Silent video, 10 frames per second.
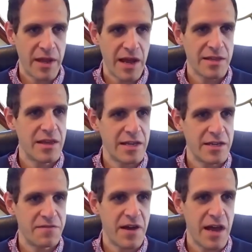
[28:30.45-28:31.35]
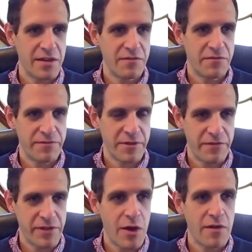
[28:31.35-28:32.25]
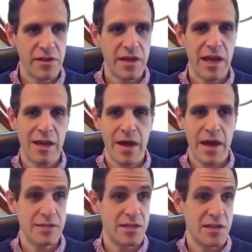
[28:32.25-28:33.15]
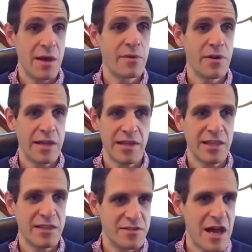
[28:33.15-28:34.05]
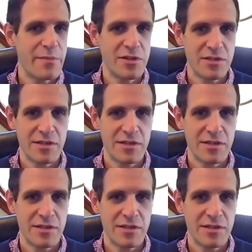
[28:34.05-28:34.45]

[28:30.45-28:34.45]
And I define the flow of the game as the number and length of stoppages.